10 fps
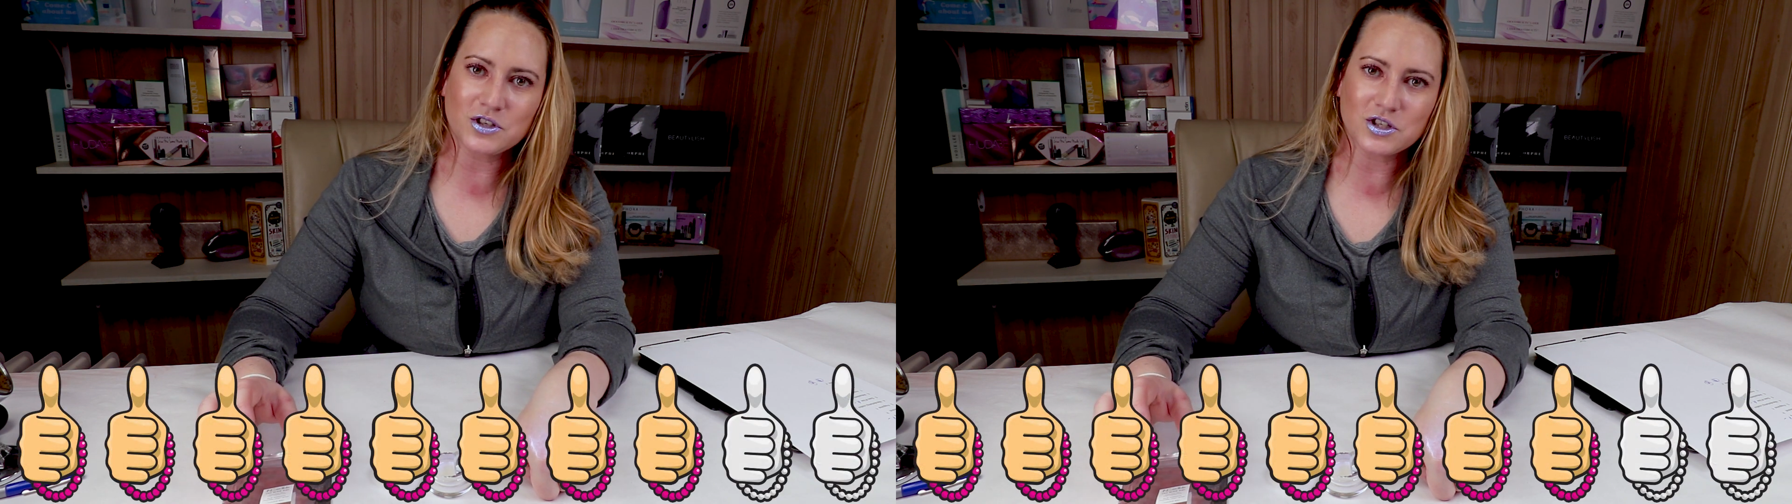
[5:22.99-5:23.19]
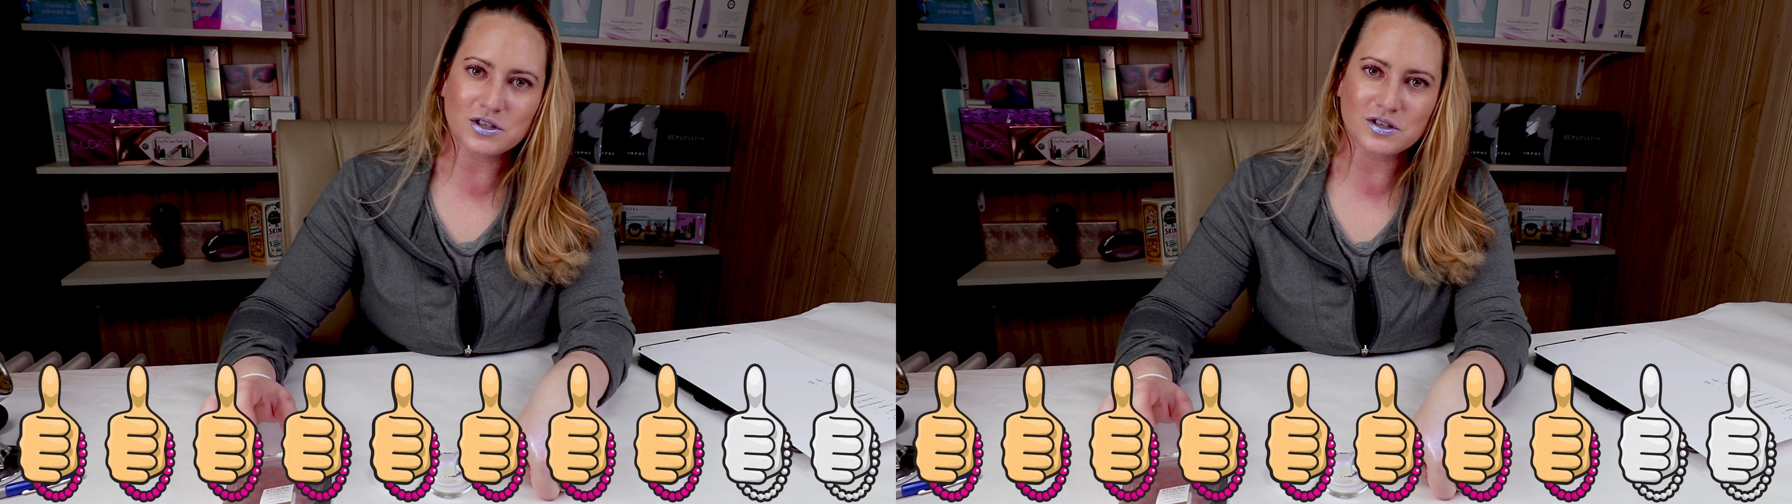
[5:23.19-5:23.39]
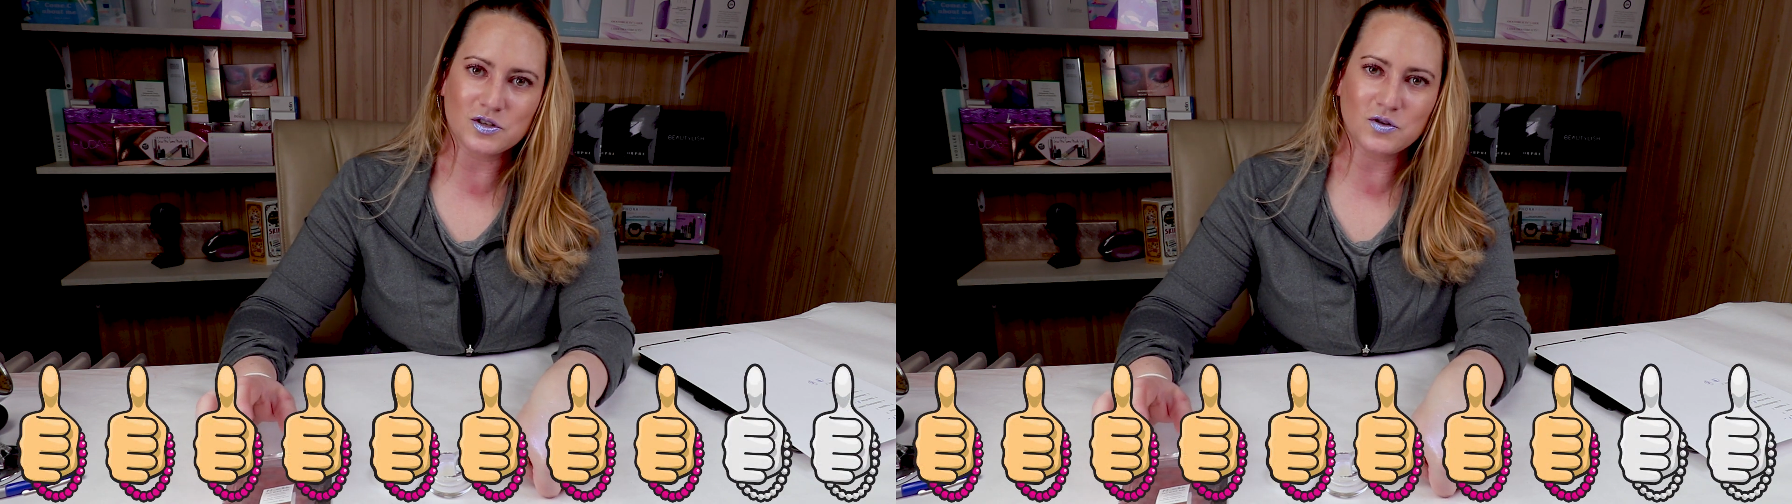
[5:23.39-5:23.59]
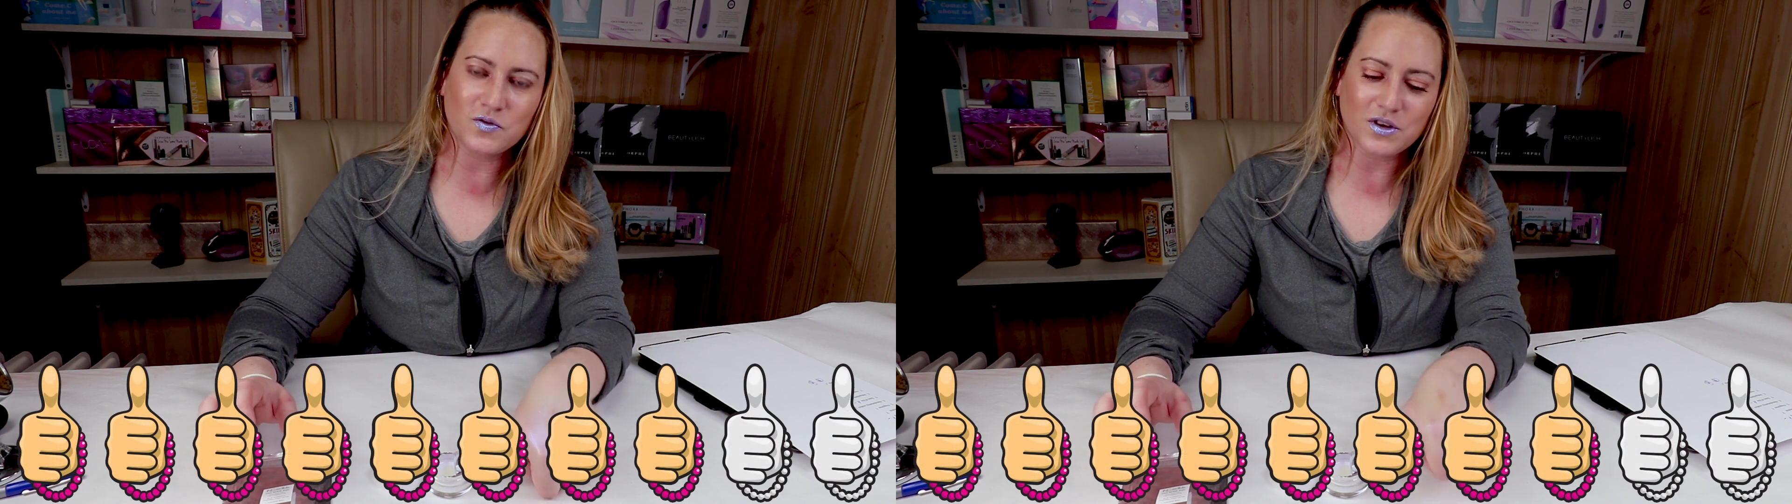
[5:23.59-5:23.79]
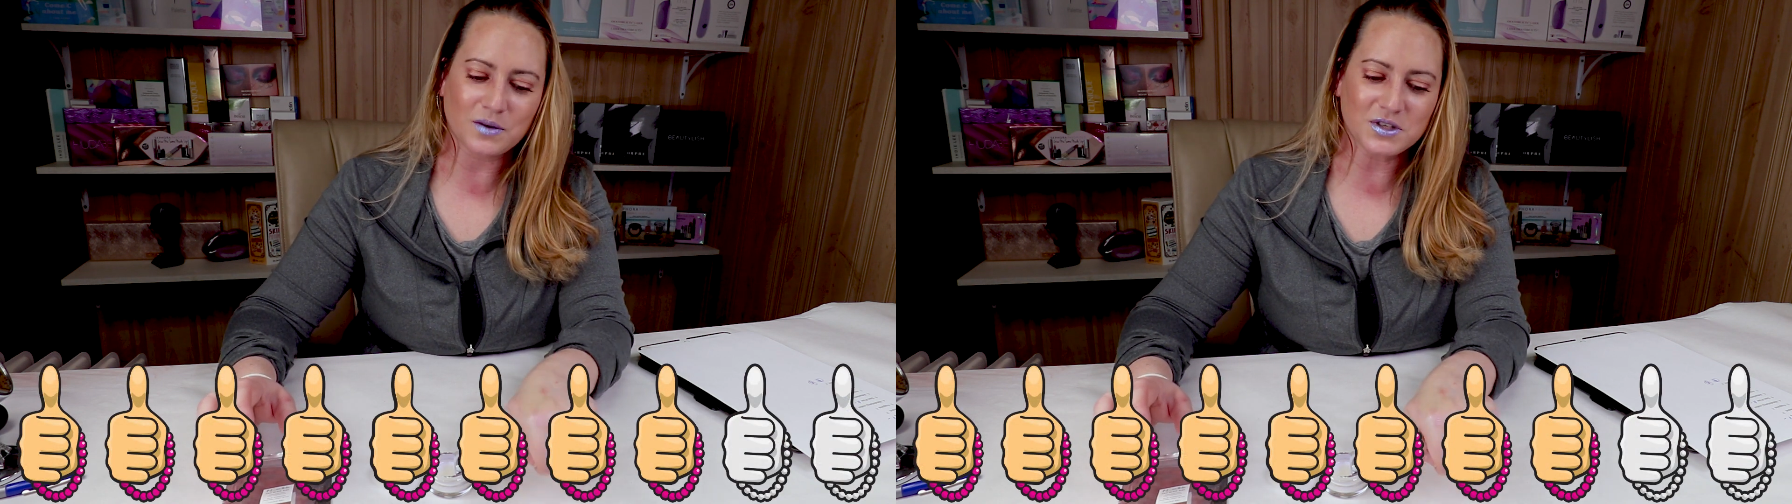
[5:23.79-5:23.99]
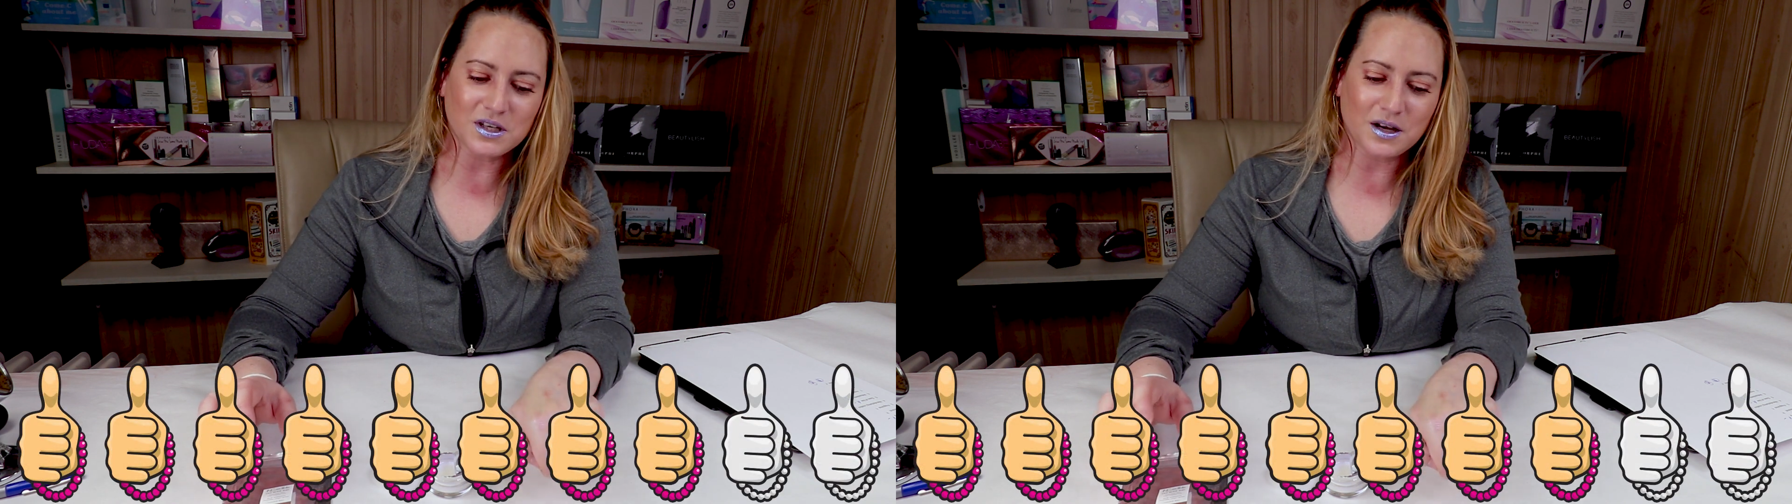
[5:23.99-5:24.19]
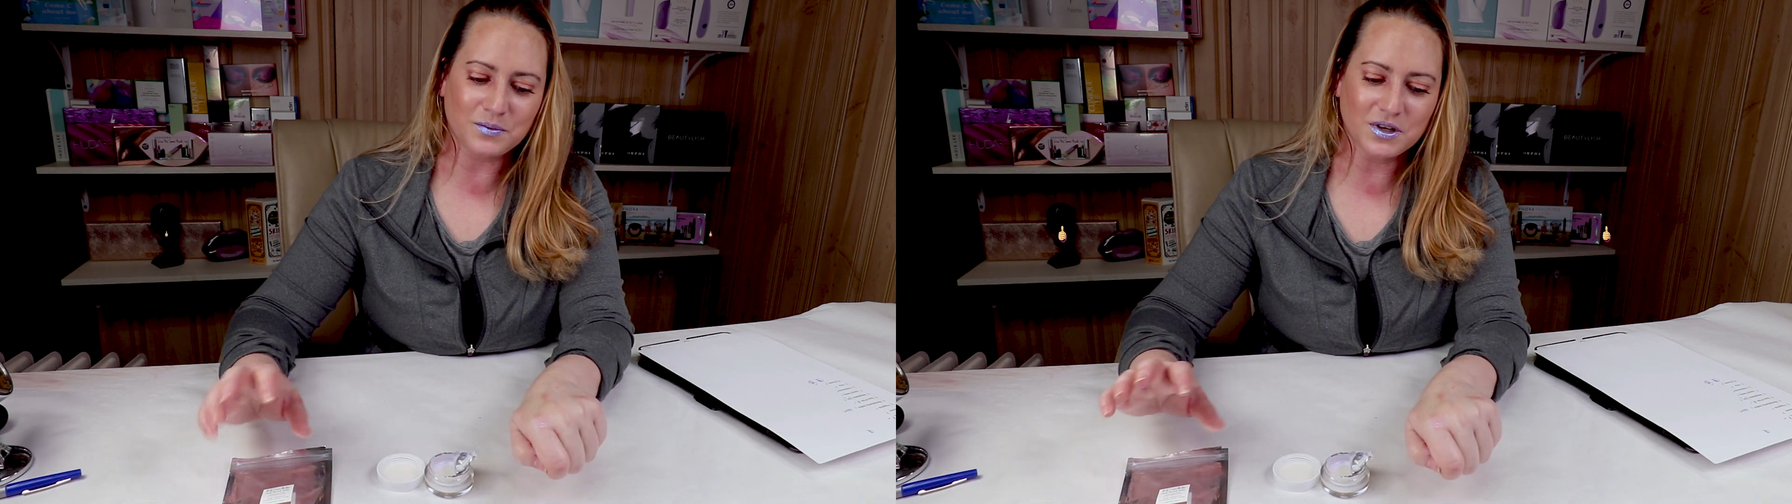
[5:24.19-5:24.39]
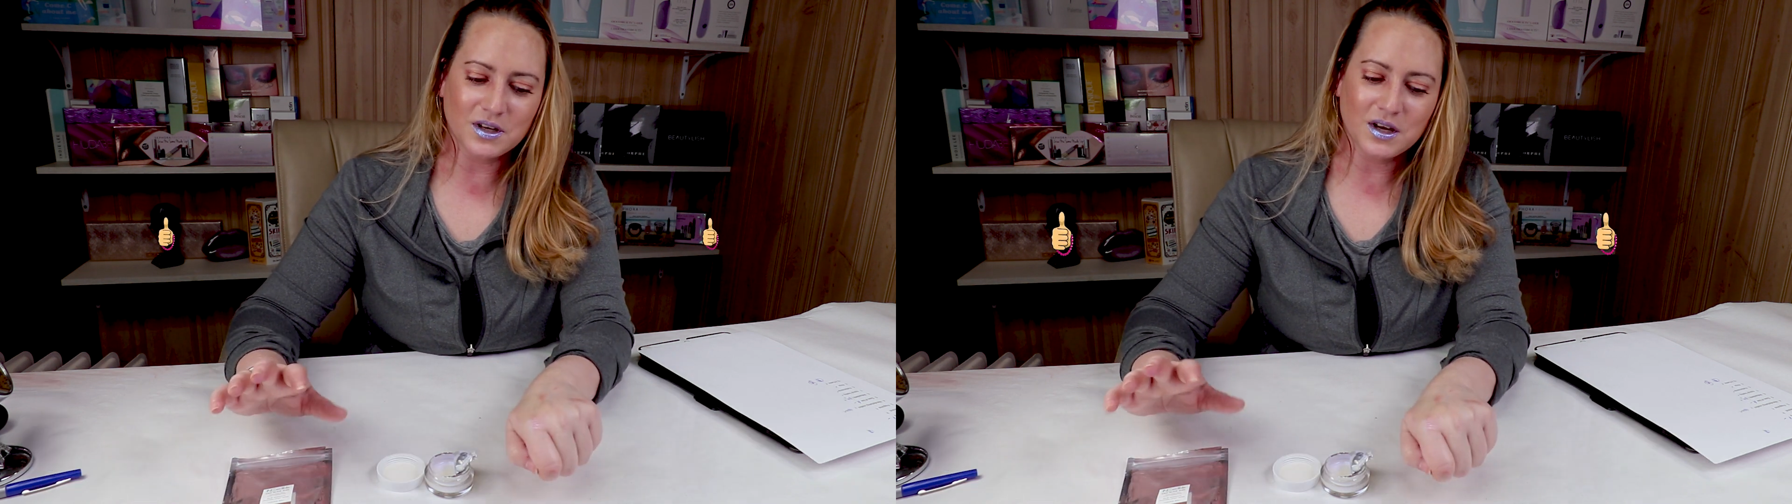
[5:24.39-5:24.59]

which is 2 thumbs up.